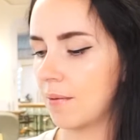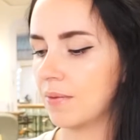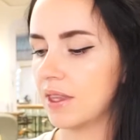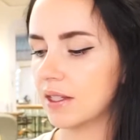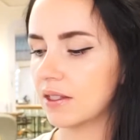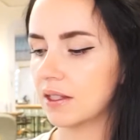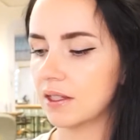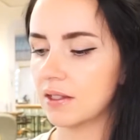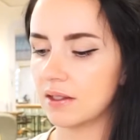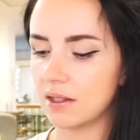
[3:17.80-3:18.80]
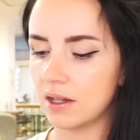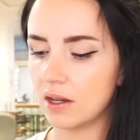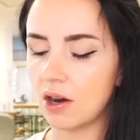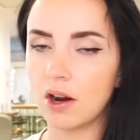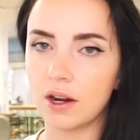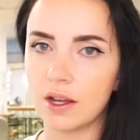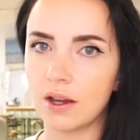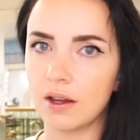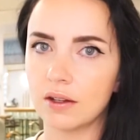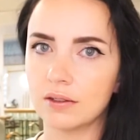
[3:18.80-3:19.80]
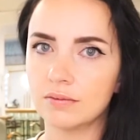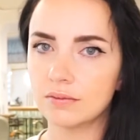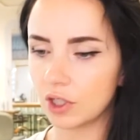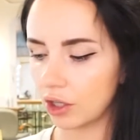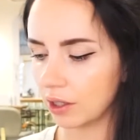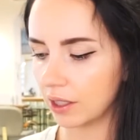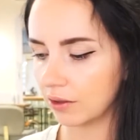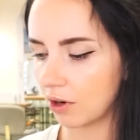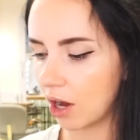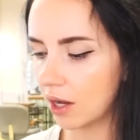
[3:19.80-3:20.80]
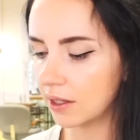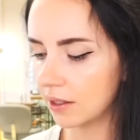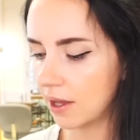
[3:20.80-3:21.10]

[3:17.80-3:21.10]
This is the Aria curling rod,